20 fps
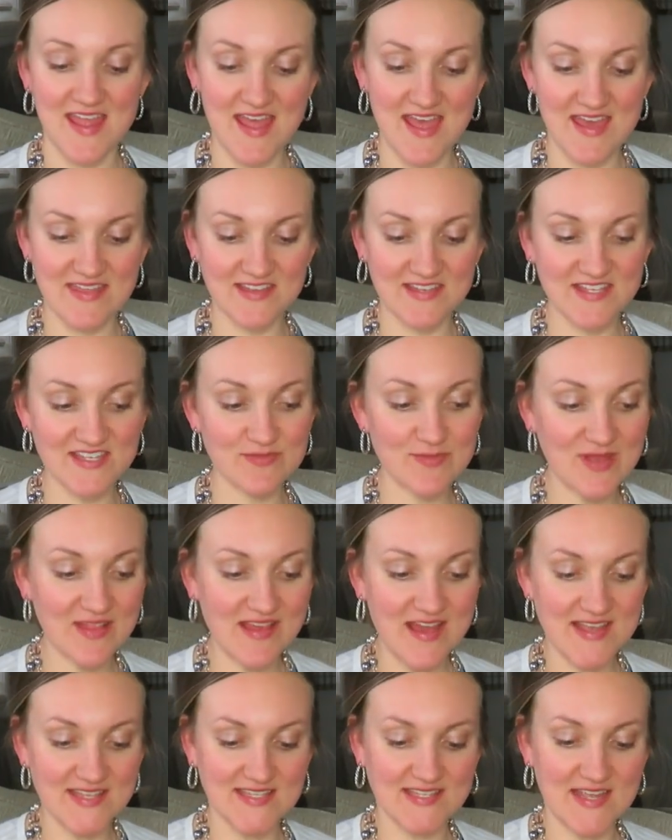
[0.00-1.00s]
and this is my
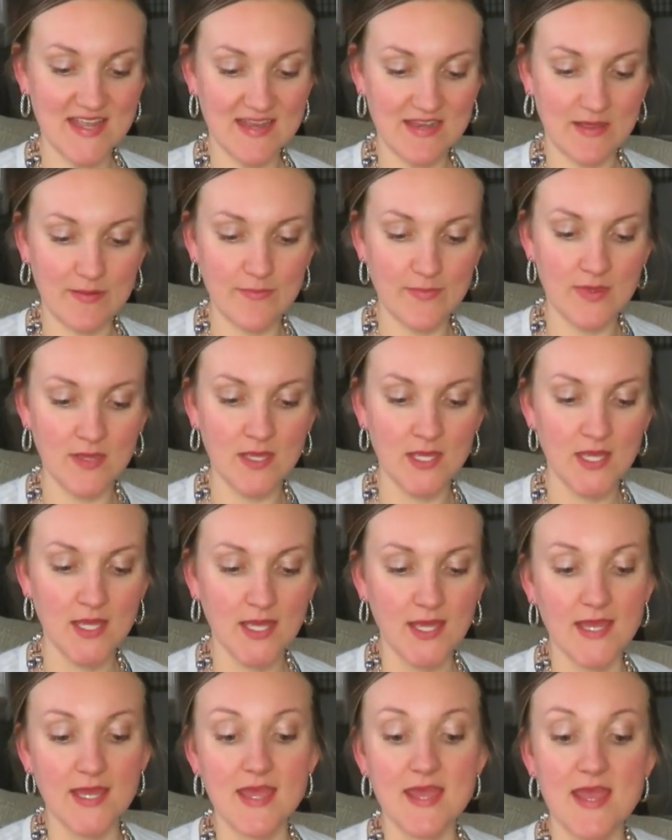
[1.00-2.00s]
last item.
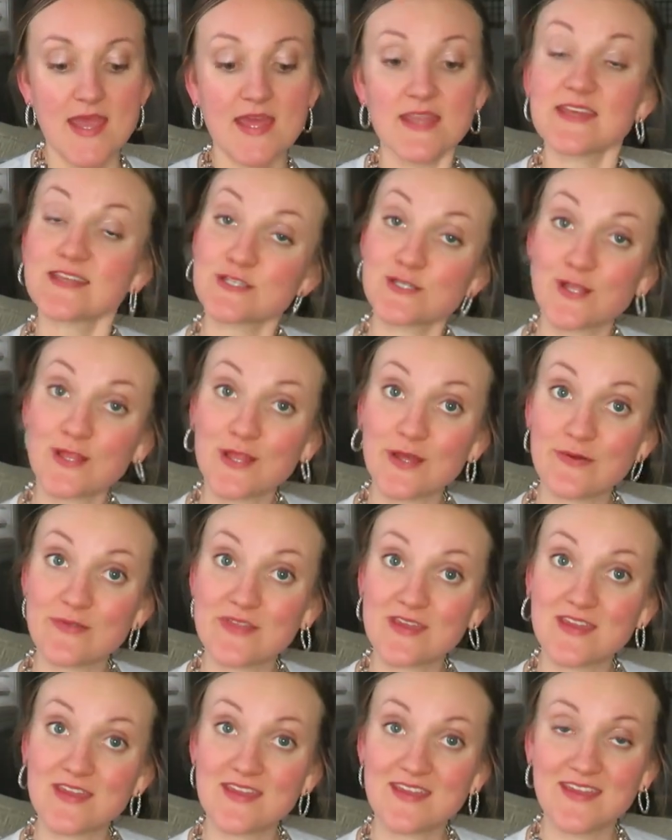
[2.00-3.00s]
It is
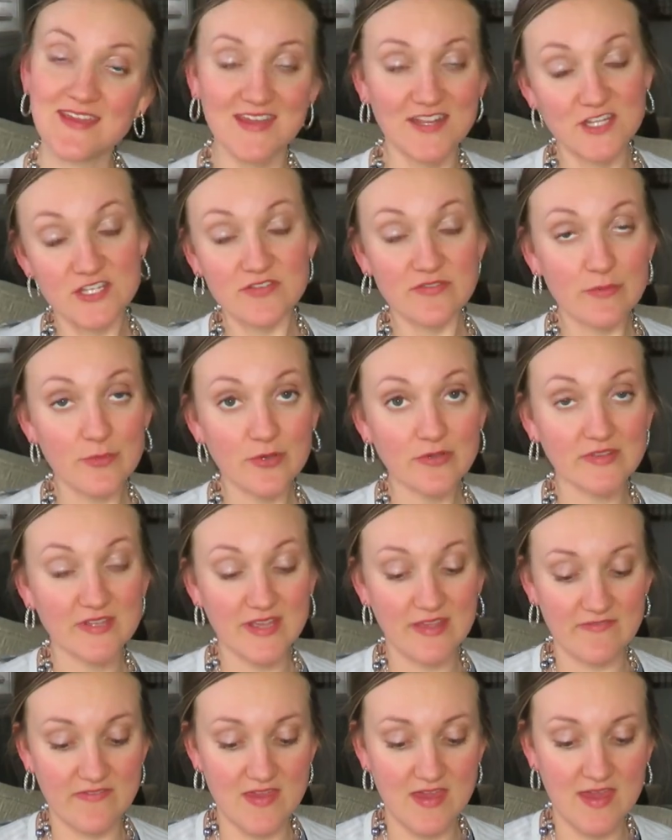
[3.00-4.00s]
clothing, it is from Old
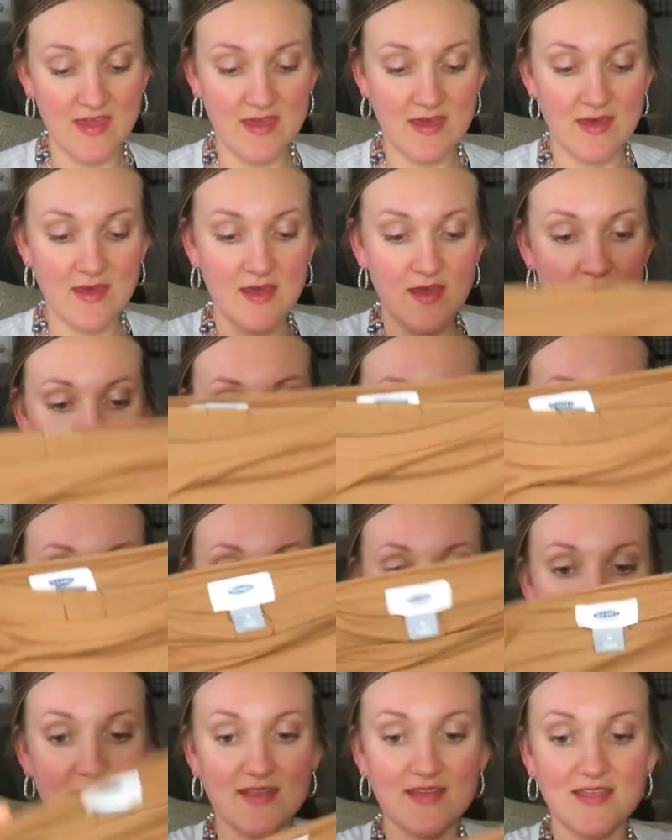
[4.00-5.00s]
Navy,
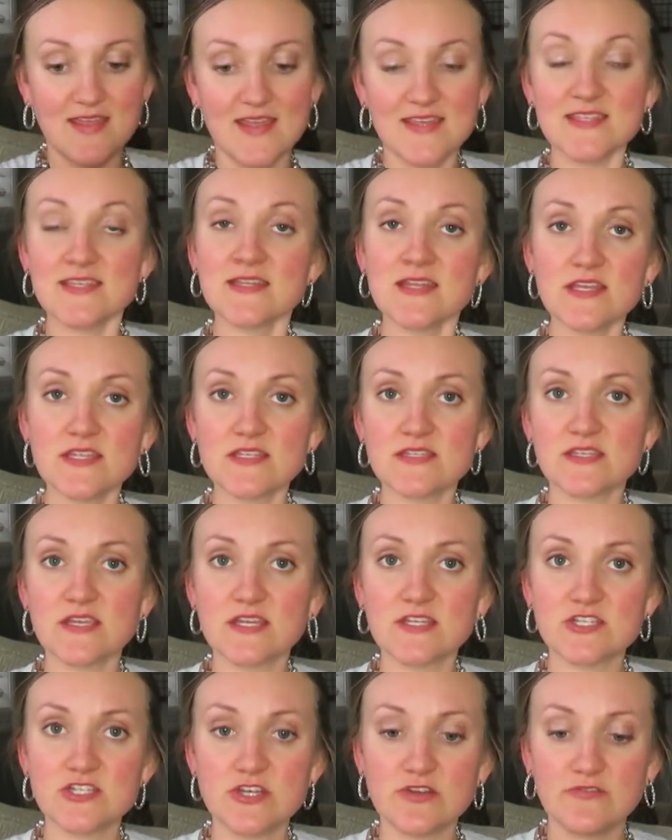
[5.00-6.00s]
but isn't it
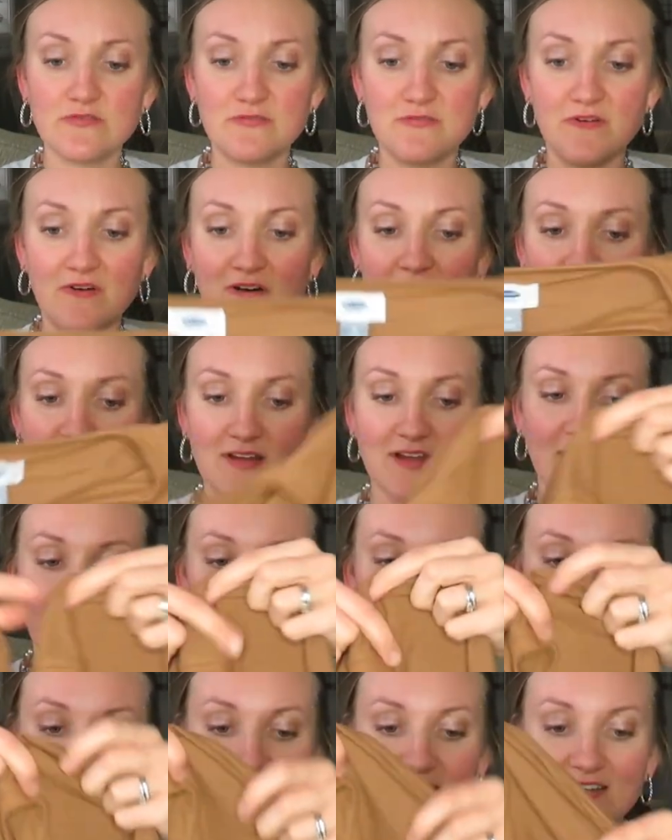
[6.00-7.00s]
such a fall
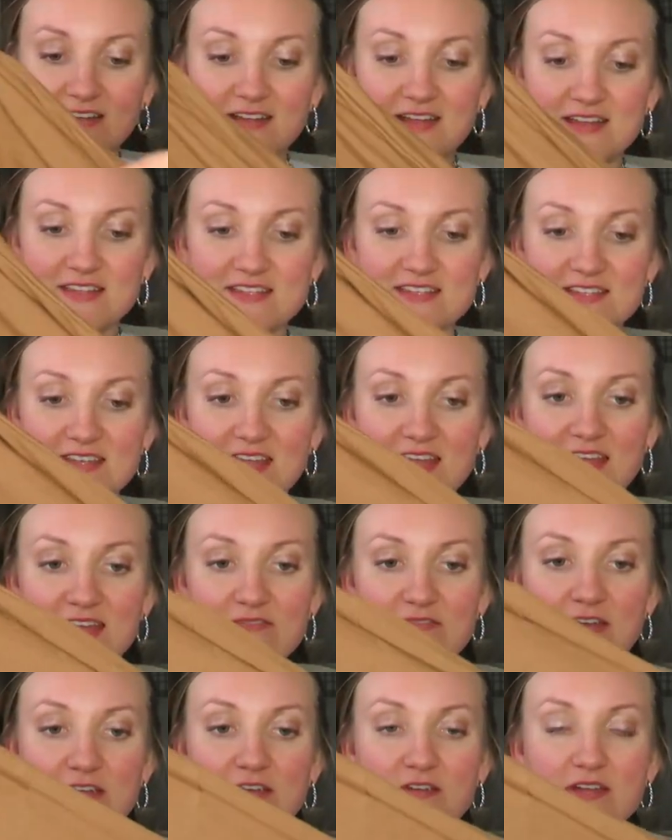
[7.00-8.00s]
color? It's a
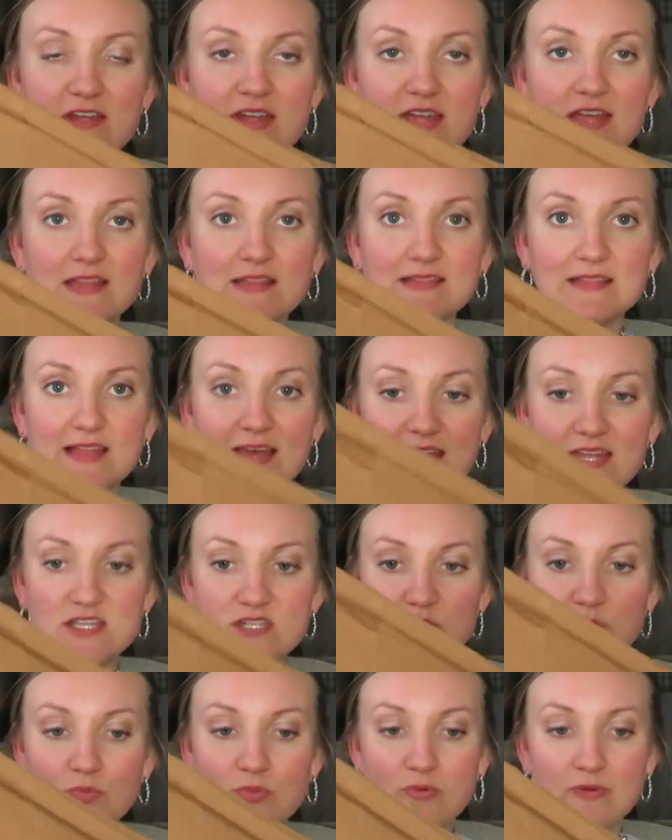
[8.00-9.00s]
very
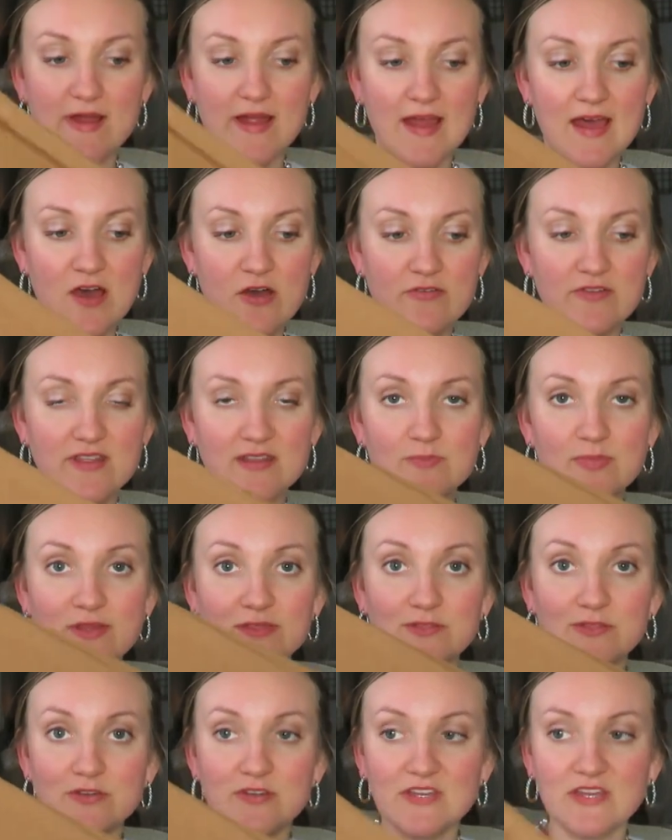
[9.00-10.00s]
light brown. I've
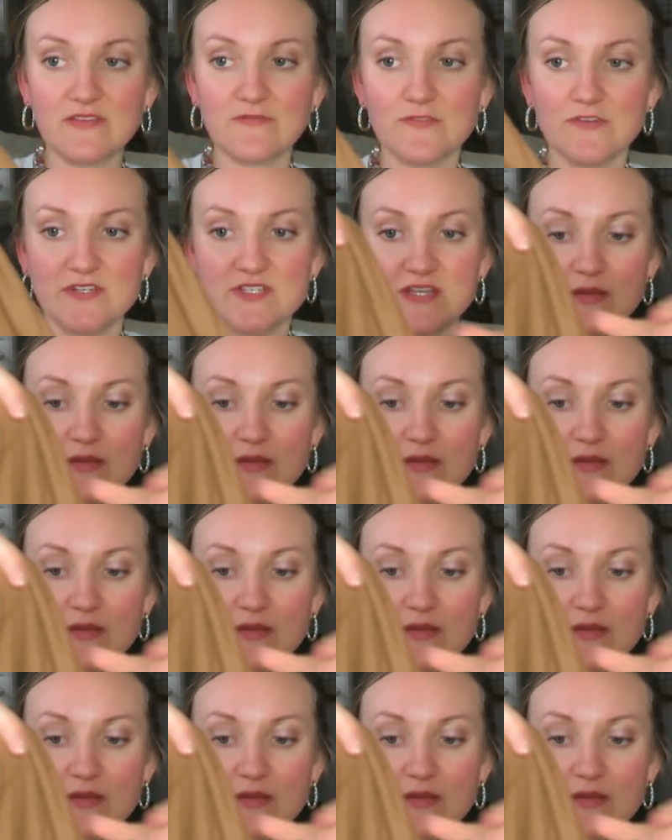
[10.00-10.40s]
been looking for